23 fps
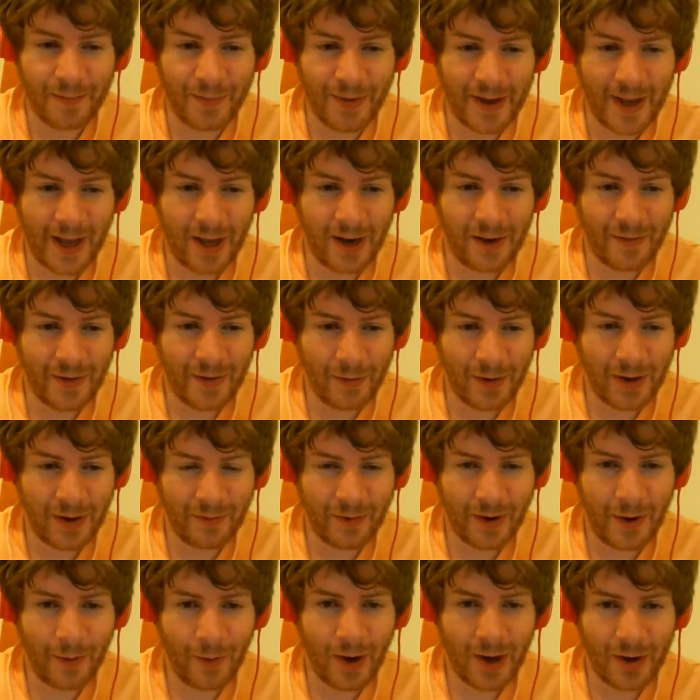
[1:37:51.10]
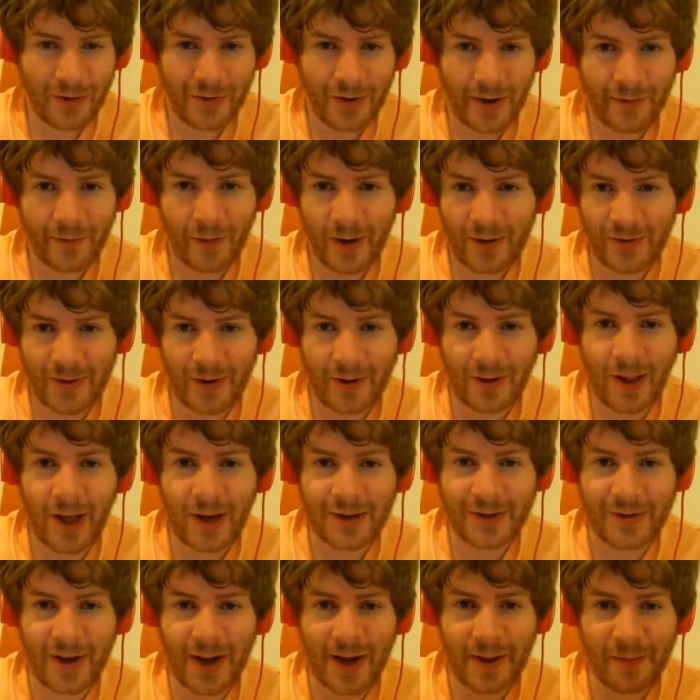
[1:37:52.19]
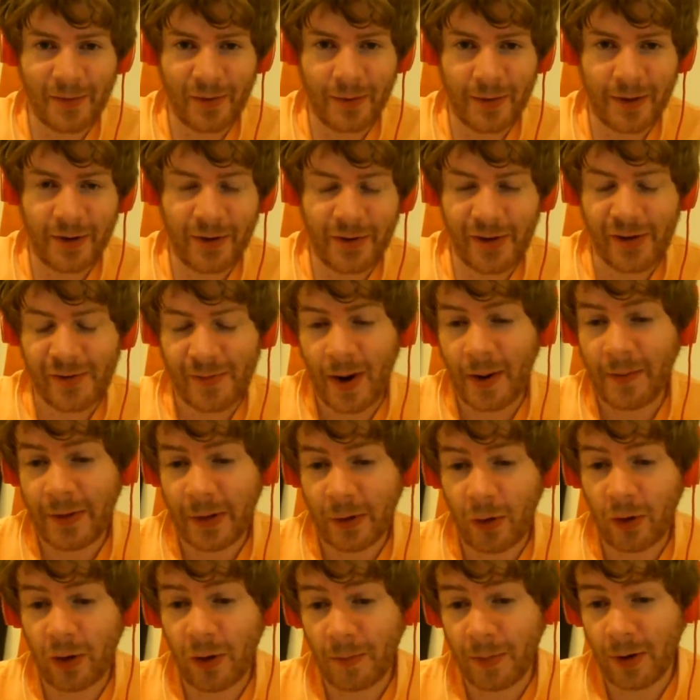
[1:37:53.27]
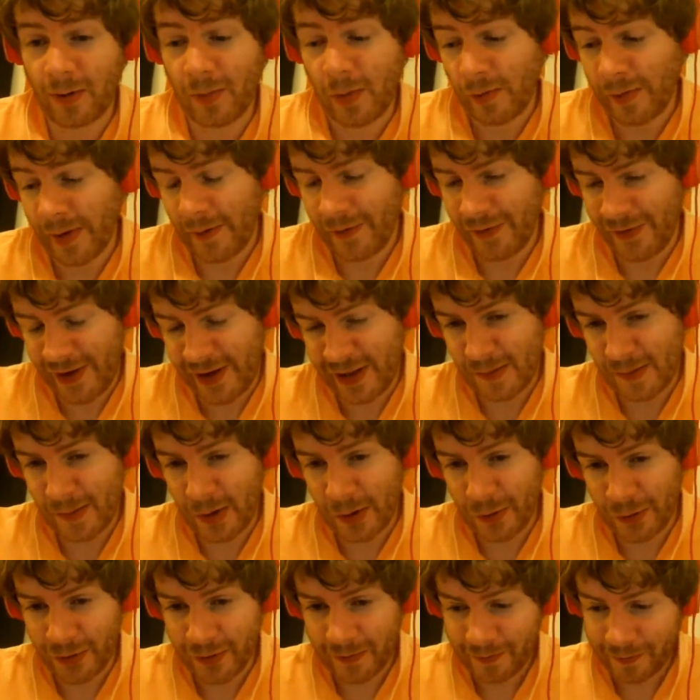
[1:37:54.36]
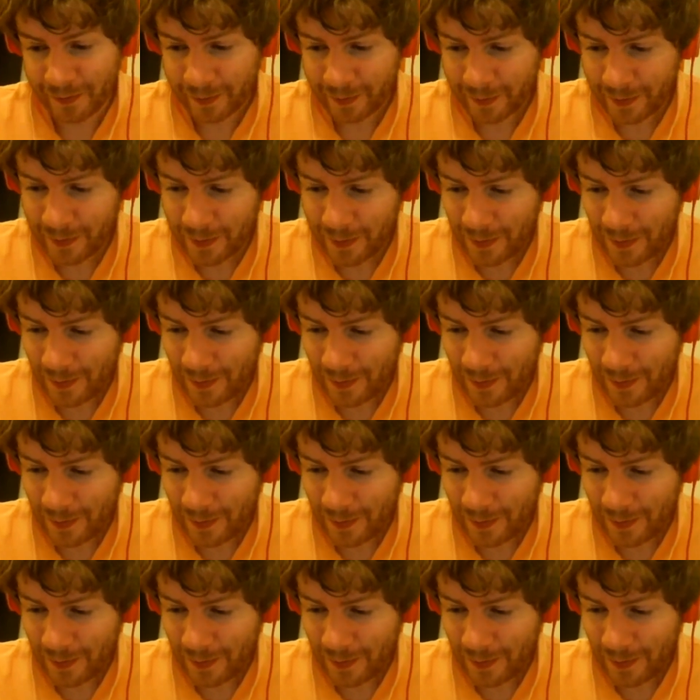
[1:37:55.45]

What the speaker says: I always get something out of it whenever I watch it. I've watched it a lot of times over the years. It's probably the Cronenberg movie I've seen the most.